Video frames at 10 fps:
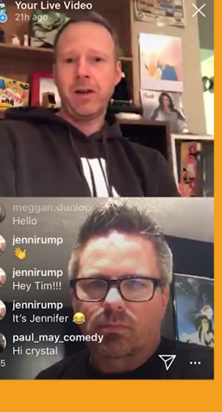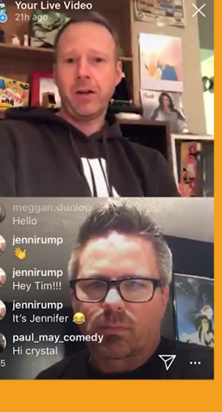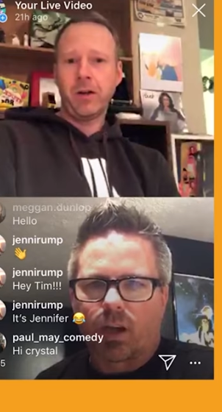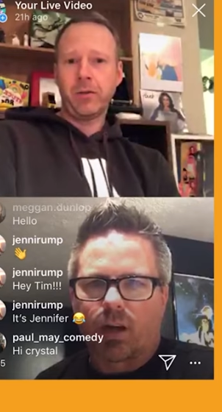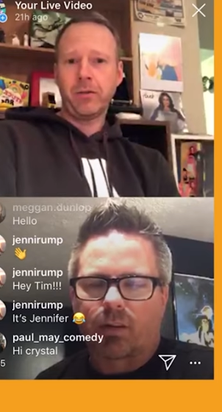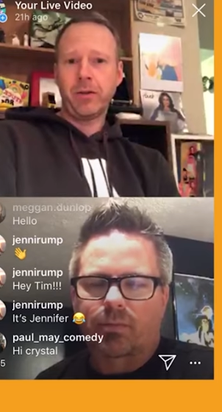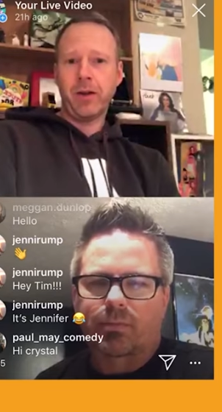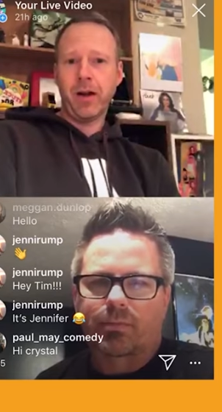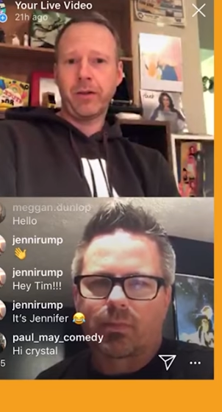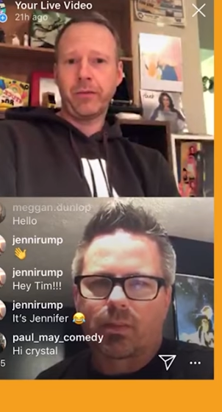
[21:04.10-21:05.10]
Speaker 1: yeah. kind of.
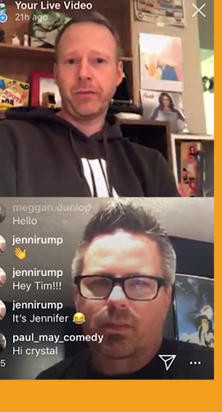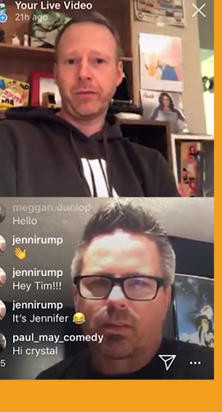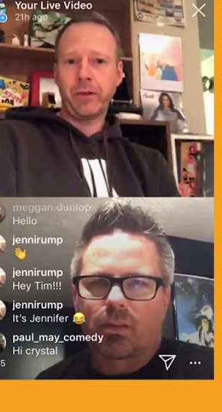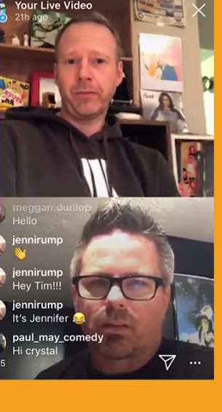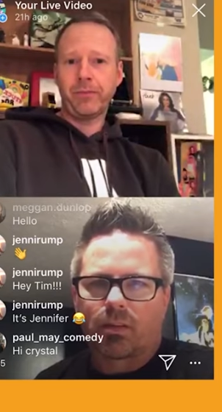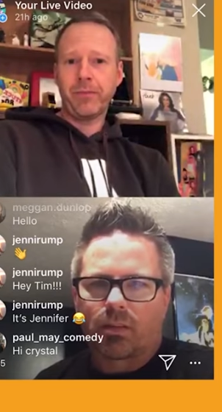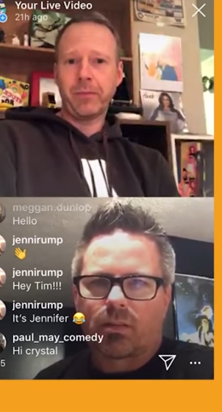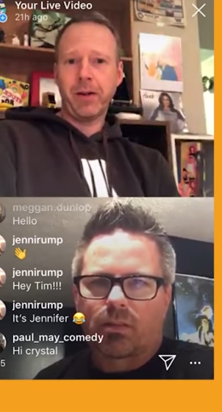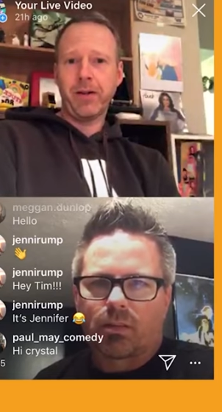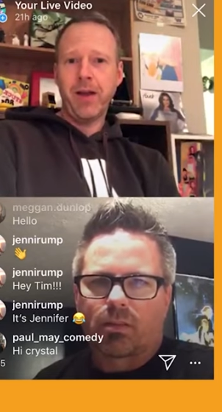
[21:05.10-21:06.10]
But
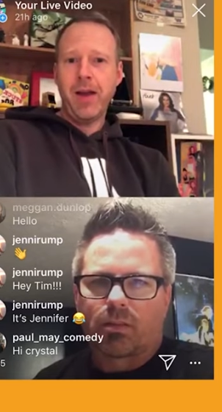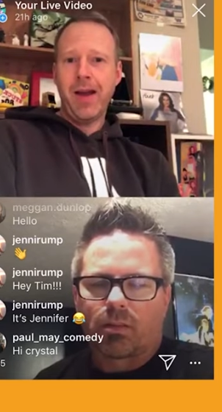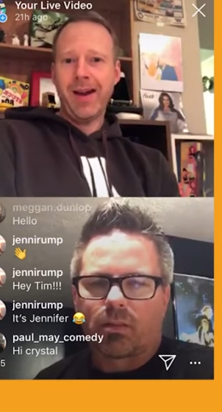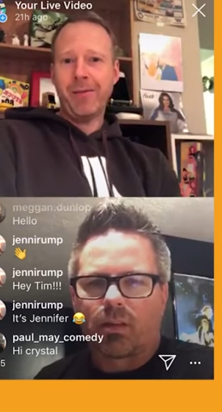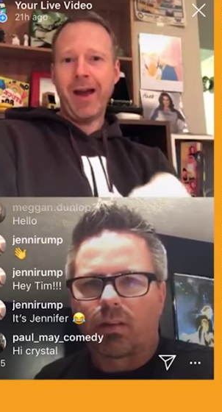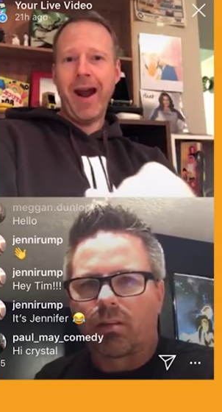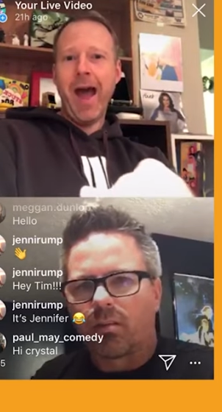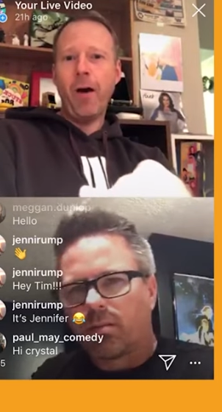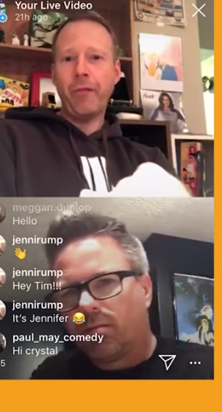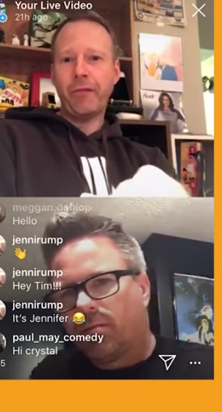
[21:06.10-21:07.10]
and we got Elf
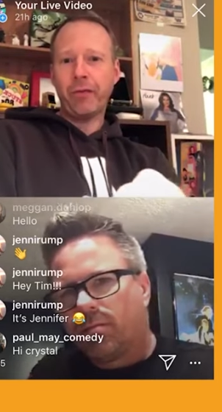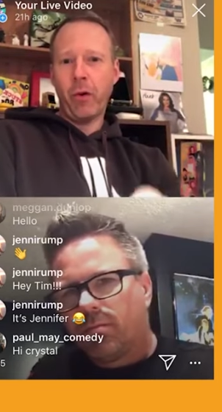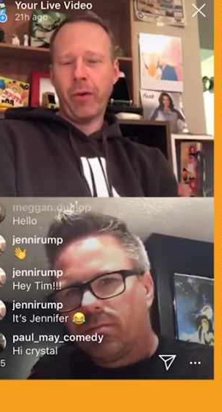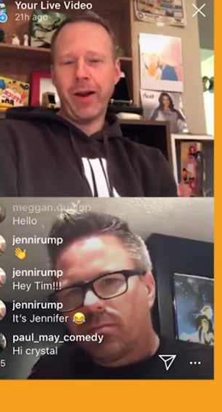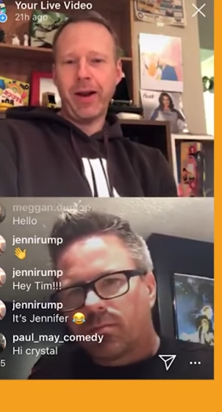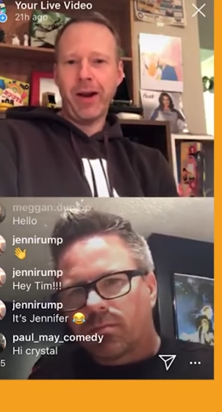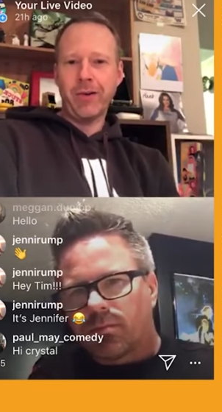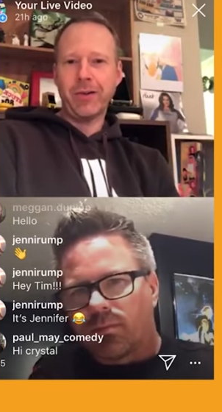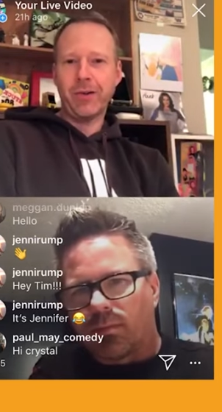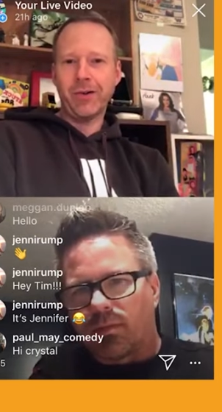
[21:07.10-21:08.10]
thrown in here too.
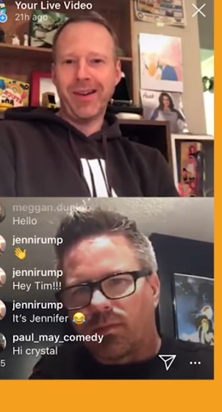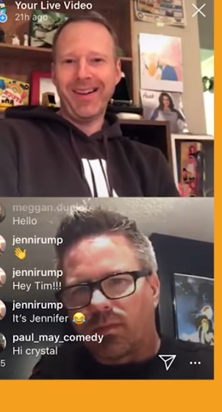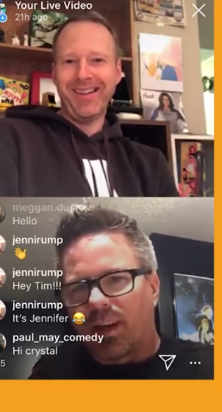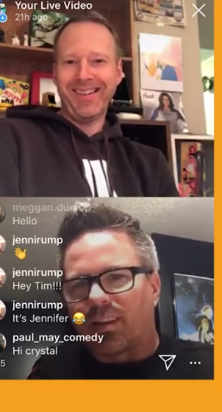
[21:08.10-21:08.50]
Yeah.